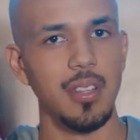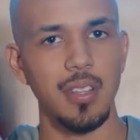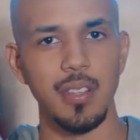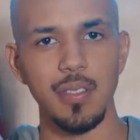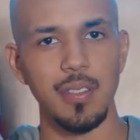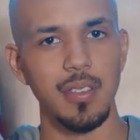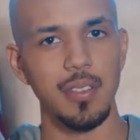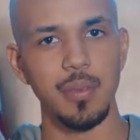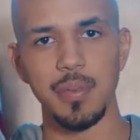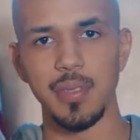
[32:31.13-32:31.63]
You
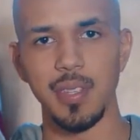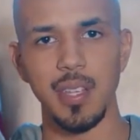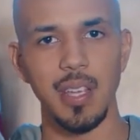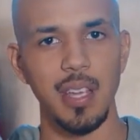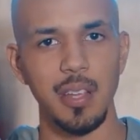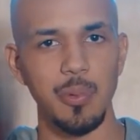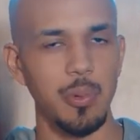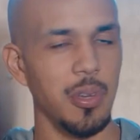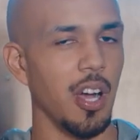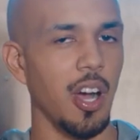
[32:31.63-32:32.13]
know what I'm
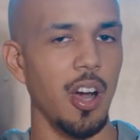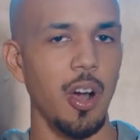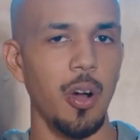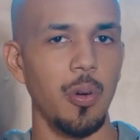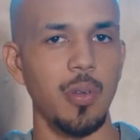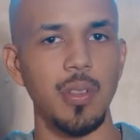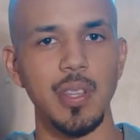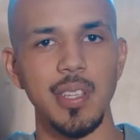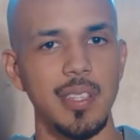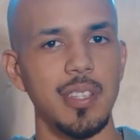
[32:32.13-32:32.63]
saying? We
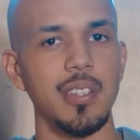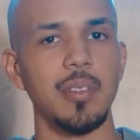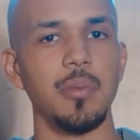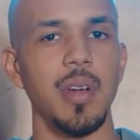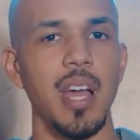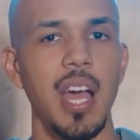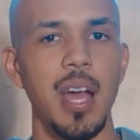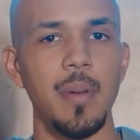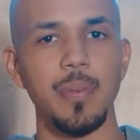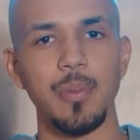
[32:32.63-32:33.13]
all listen to
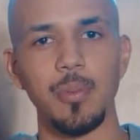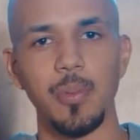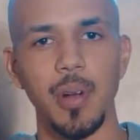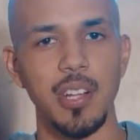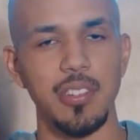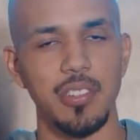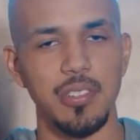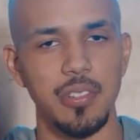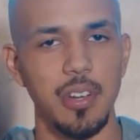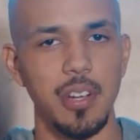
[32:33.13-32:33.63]
rap and
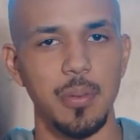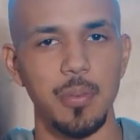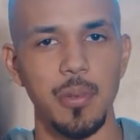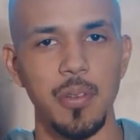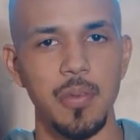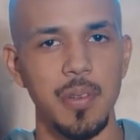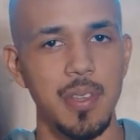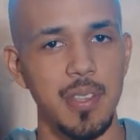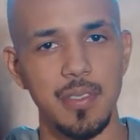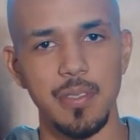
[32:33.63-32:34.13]
watch drug
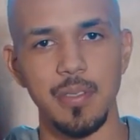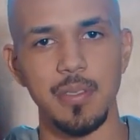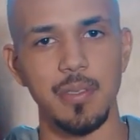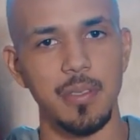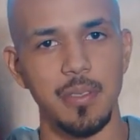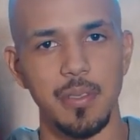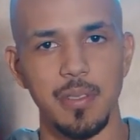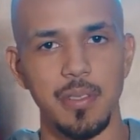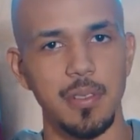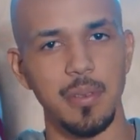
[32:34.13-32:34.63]
movies
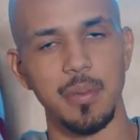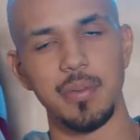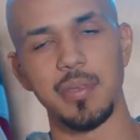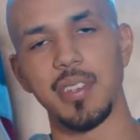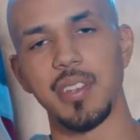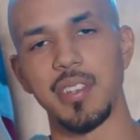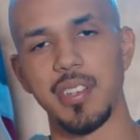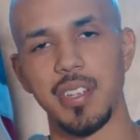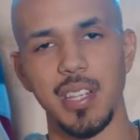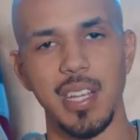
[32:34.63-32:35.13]
or, you know what I'm
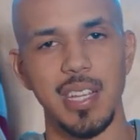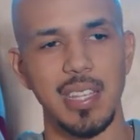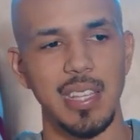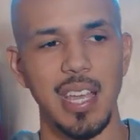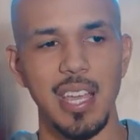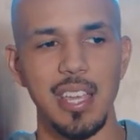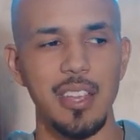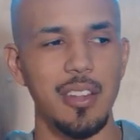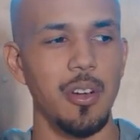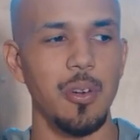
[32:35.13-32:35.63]
saying, shit like
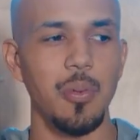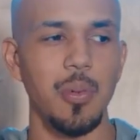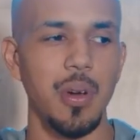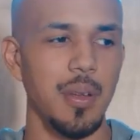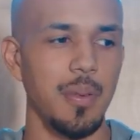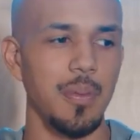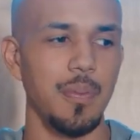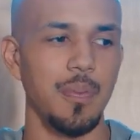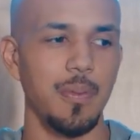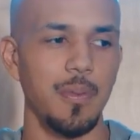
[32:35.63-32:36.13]
that. You don't
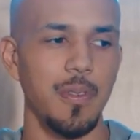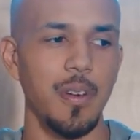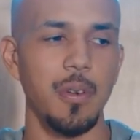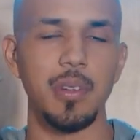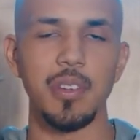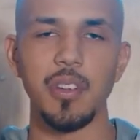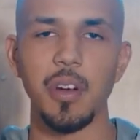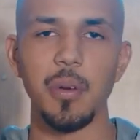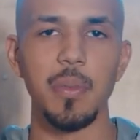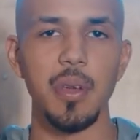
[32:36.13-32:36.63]
want to fuck
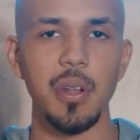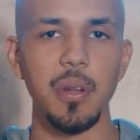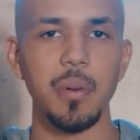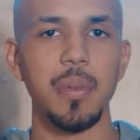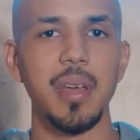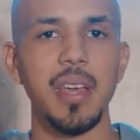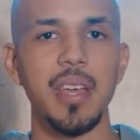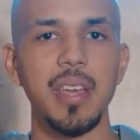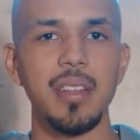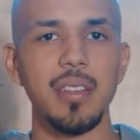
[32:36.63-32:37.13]
with no
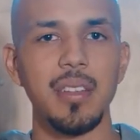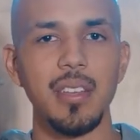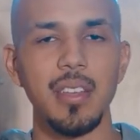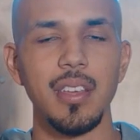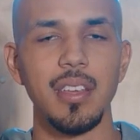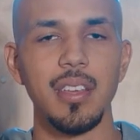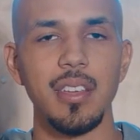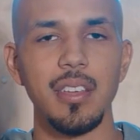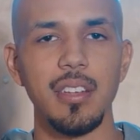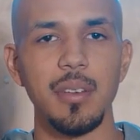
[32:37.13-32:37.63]
middleman.
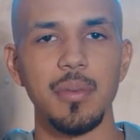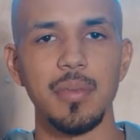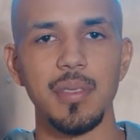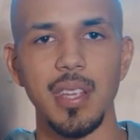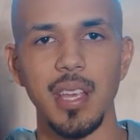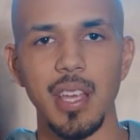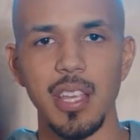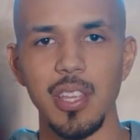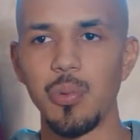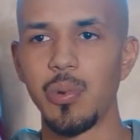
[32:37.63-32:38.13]
You know what I'm
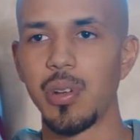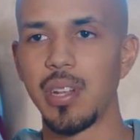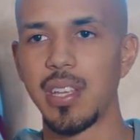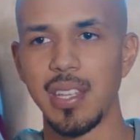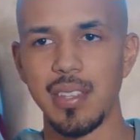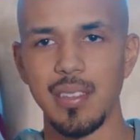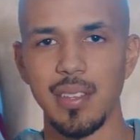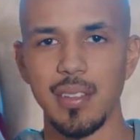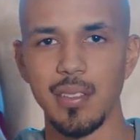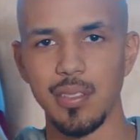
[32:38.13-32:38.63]
saying? You want to
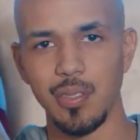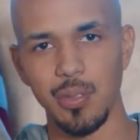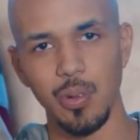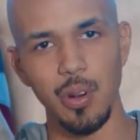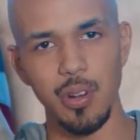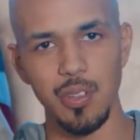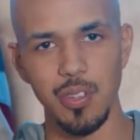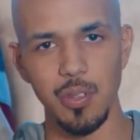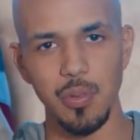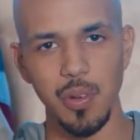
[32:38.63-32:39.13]
get to the
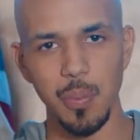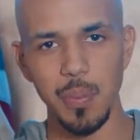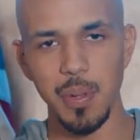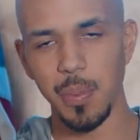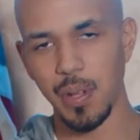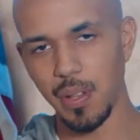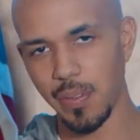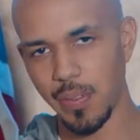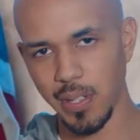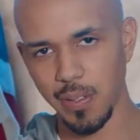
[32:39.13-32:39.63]
source. You want to
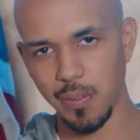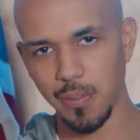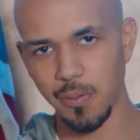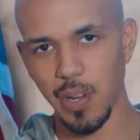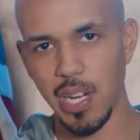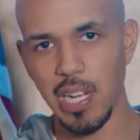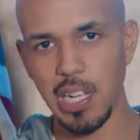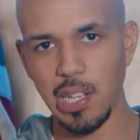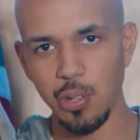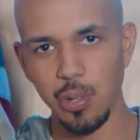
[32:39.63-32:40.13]
be motherfucking
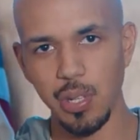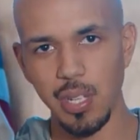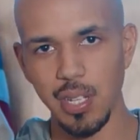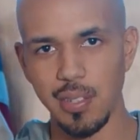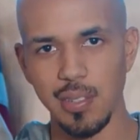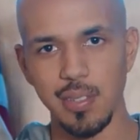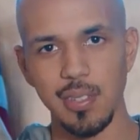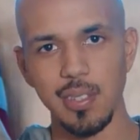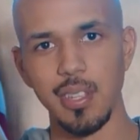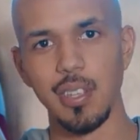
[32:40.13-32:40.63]
Frank
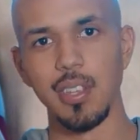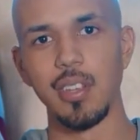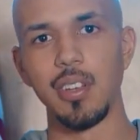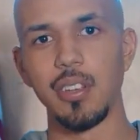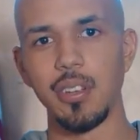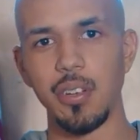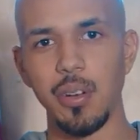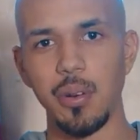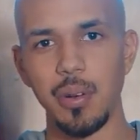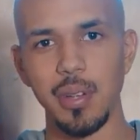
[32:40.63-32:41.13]
Lucas
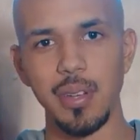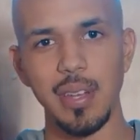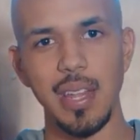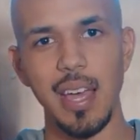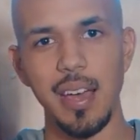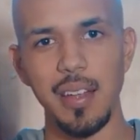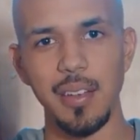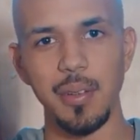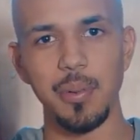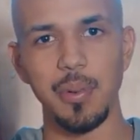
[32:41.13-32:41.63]
going
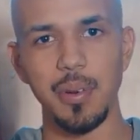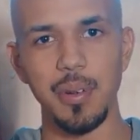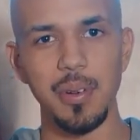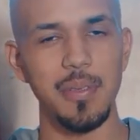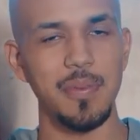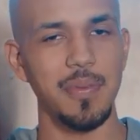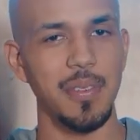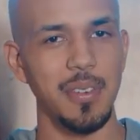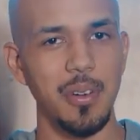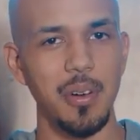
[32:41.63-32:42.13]

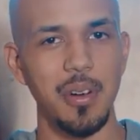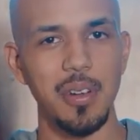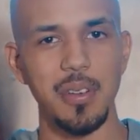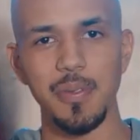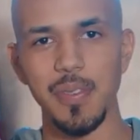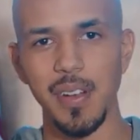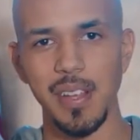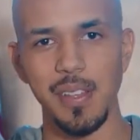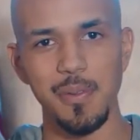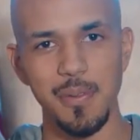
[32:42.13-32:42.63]
to
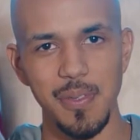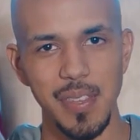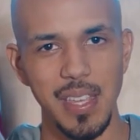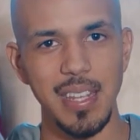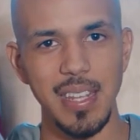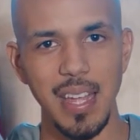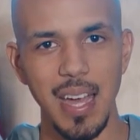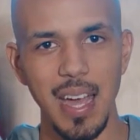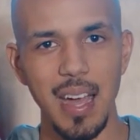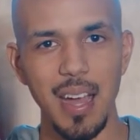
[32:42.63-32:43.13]
fucking
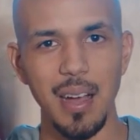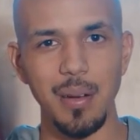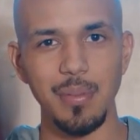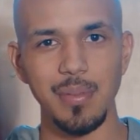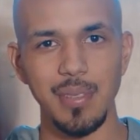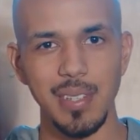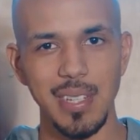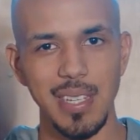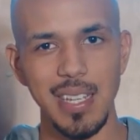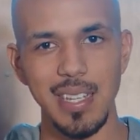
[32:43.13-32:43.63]
Vietnam
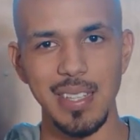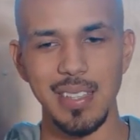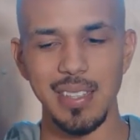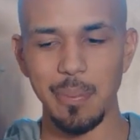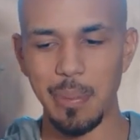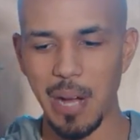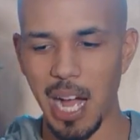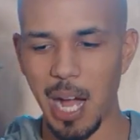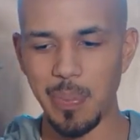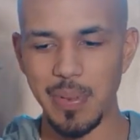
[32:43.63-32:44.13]
and getting
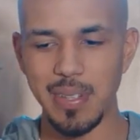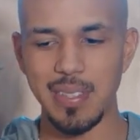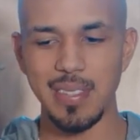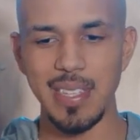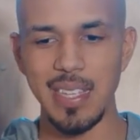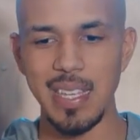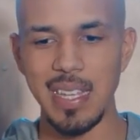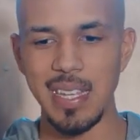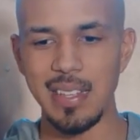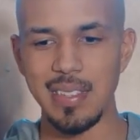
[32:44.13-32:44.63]
the poppy
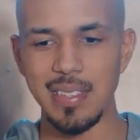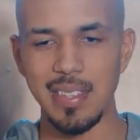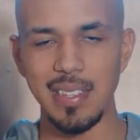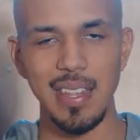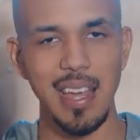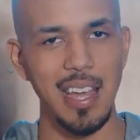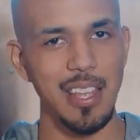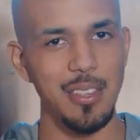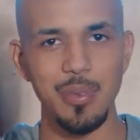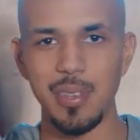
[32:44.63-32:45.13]
seeds. And
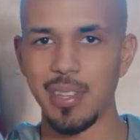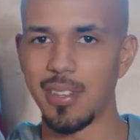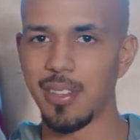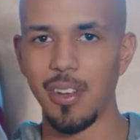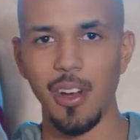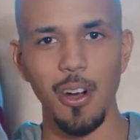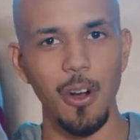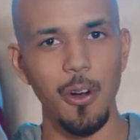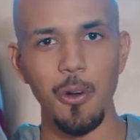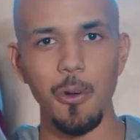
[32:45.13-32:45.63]
now you
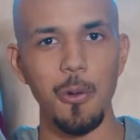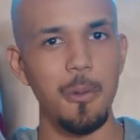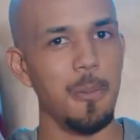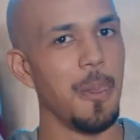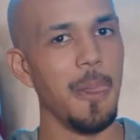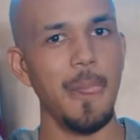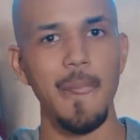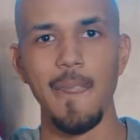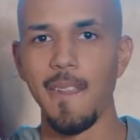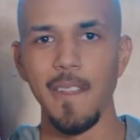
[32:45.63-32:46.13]
can own,
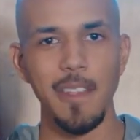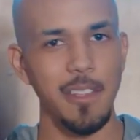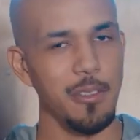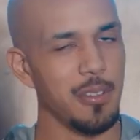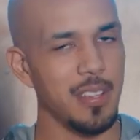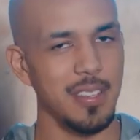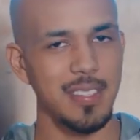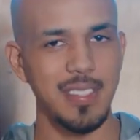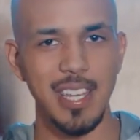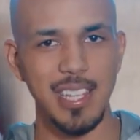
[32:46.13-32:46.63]

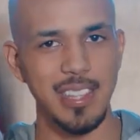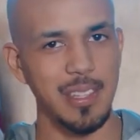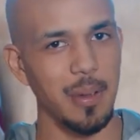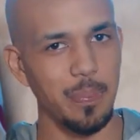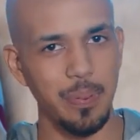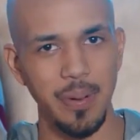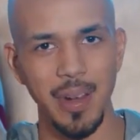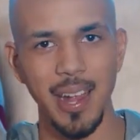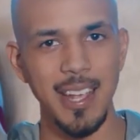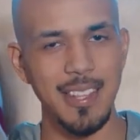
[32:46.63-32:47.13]
you can set the
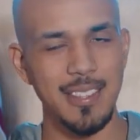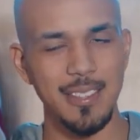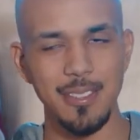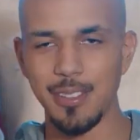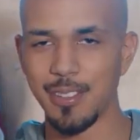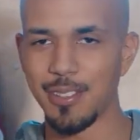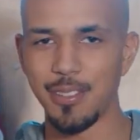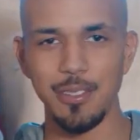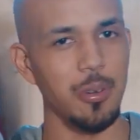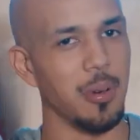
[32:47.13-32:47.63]
price,
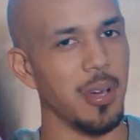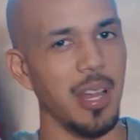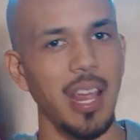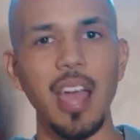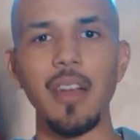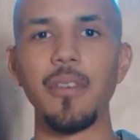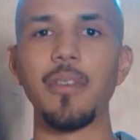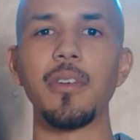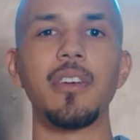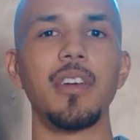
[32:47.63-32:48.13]
you can do
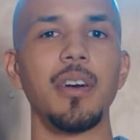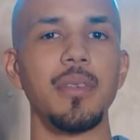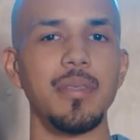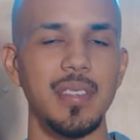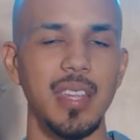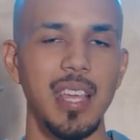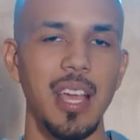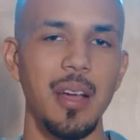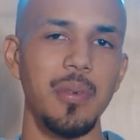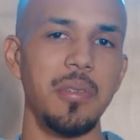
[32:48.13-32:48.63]
whatever, you know what I'm
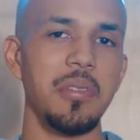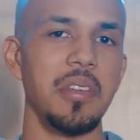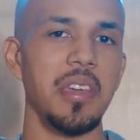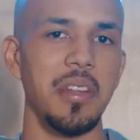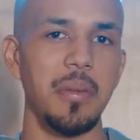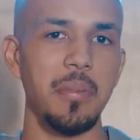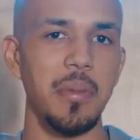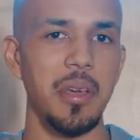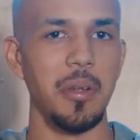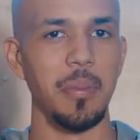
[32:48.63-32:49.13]
saying? When you
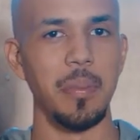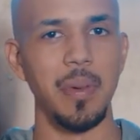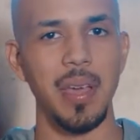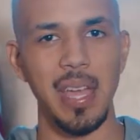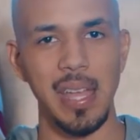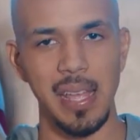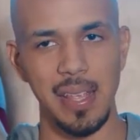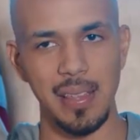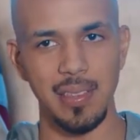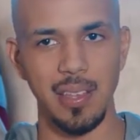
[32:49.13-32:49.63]
get a
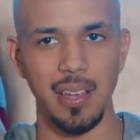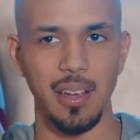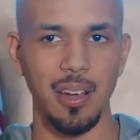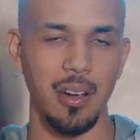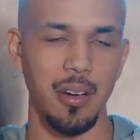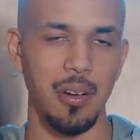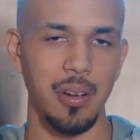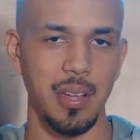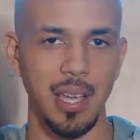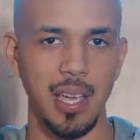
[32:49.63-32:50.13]
middleman, it's like,
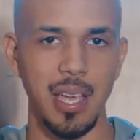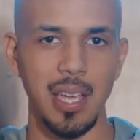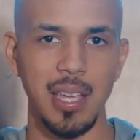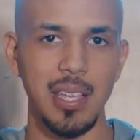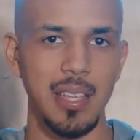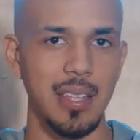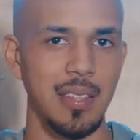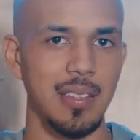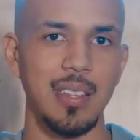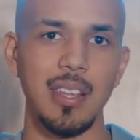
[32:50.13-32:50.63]
oh, okay,
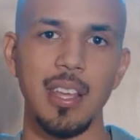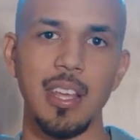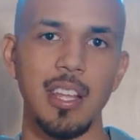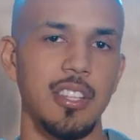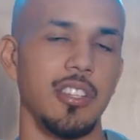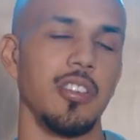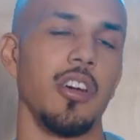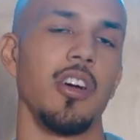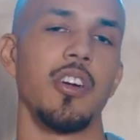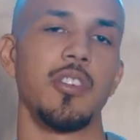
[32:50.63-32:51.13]
he could
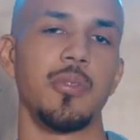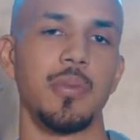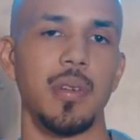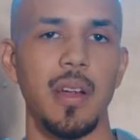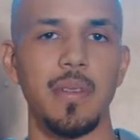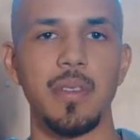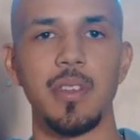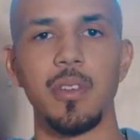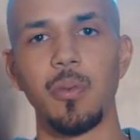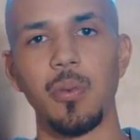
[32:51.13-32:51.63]
charge
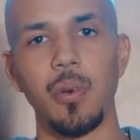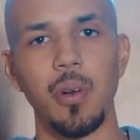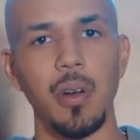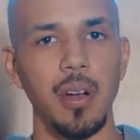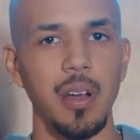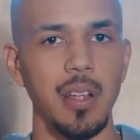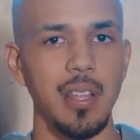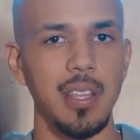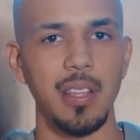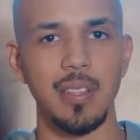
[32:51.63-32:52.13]
whatever he
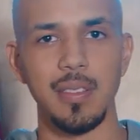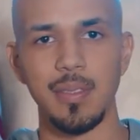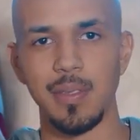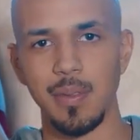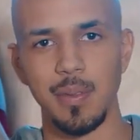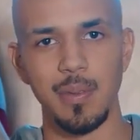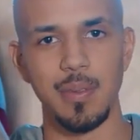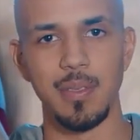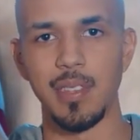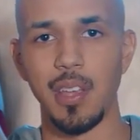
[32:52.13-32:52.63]
wants. He
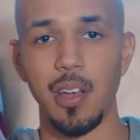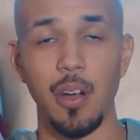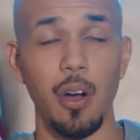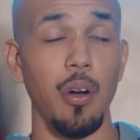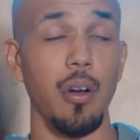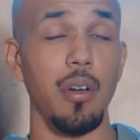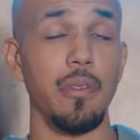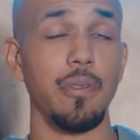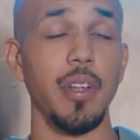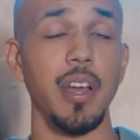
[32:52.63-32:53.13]
could say,
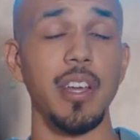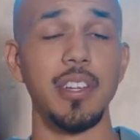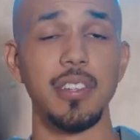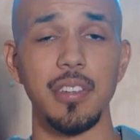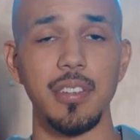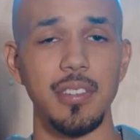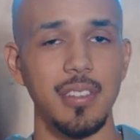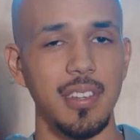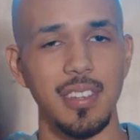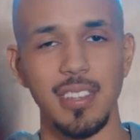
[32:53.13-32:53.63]
oh,
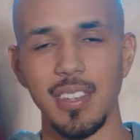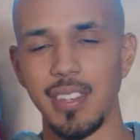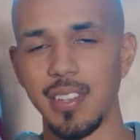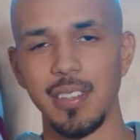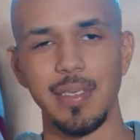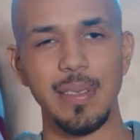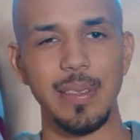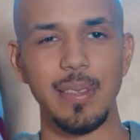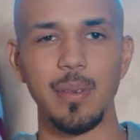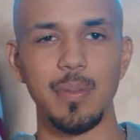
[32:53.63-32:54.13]
inflation, and
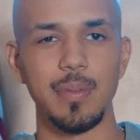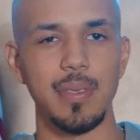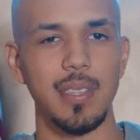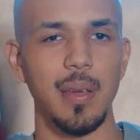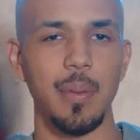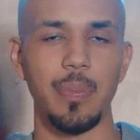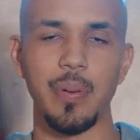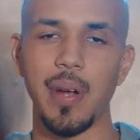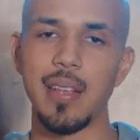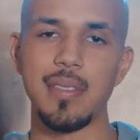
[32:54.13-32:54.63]
then, you know what I'm
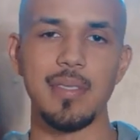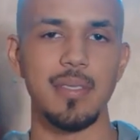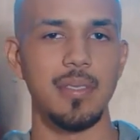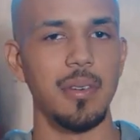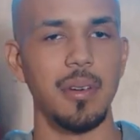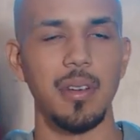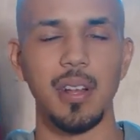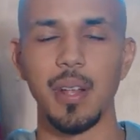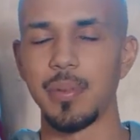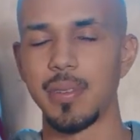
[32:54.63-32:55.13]
saying, prices
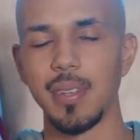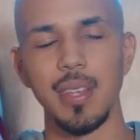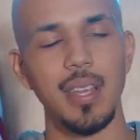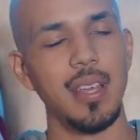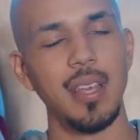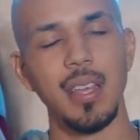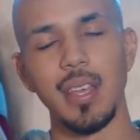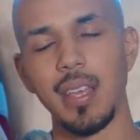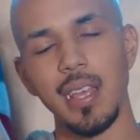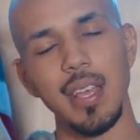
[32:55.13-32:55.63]
going up.
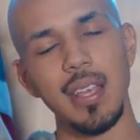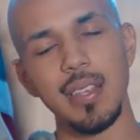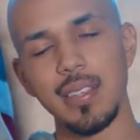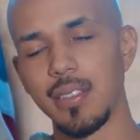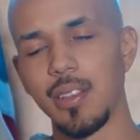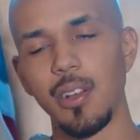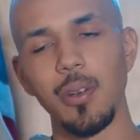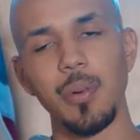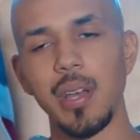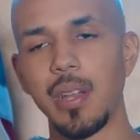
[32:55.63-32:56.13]
That's
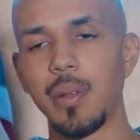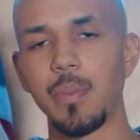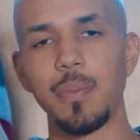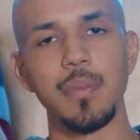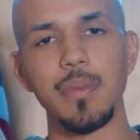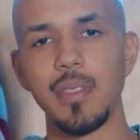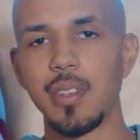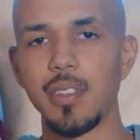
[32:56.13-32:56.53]
no way to